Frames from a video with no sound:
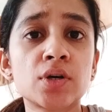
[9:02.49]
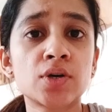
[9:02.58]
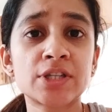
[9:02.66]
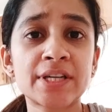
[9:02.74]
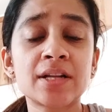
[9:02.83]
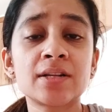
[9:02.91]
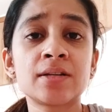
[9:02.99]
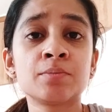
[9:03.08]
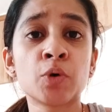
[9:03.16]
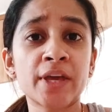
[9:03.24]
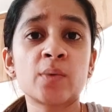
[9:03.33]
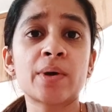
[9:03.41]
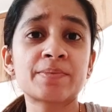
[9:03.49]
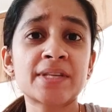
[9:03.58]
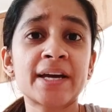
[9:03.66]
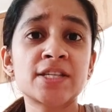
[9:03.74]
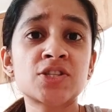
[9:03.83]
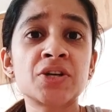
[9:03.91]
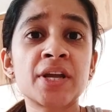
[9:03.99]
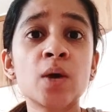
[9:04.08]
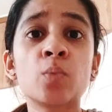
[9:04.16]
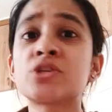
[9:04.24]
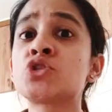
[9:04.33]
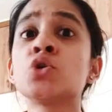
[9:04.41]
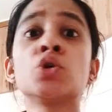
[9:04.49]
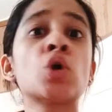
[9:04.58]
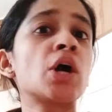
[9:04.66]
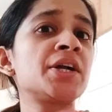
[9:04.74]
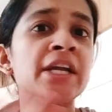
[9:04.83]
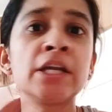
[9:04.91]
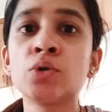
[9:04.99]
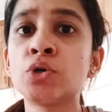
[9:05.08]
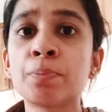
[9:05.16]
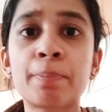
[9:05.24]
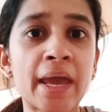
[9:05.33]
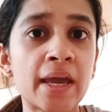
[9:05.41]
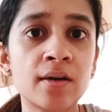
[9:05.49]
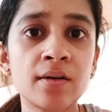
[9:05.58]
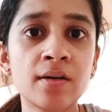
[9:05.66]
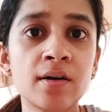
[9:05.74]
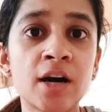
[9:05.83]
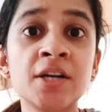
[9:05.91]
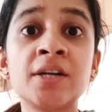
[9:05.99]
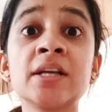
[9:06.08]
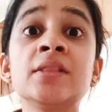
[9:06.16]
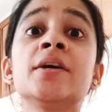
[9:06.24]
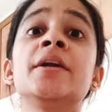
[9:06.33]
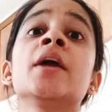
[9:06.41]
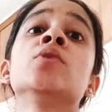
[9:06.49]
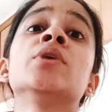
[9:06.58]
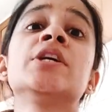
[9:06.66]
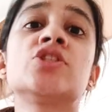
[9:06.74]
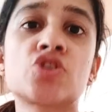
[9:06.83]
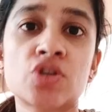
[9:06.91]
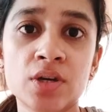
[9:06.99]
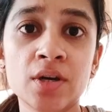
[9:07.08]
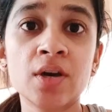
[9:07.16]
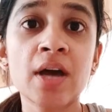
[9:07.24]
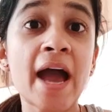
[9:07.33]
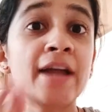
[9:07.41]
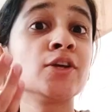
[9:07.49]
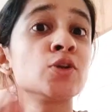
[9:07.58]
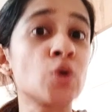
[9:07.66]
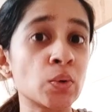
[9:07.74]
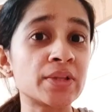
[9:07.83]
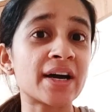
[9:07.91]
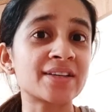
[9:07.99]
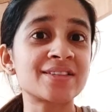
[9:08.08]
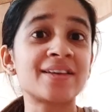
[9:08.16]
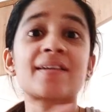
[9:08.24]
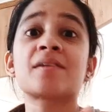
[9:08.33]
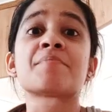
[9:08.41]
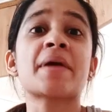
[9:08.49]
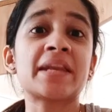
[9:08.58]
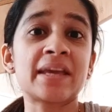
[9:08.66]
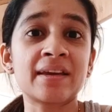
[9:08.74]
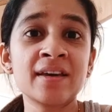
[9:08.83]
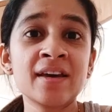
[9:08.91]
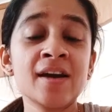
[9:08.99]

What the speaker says: hotel booking websites today which do not need you to pay until the day you reach. And you know that. There are many.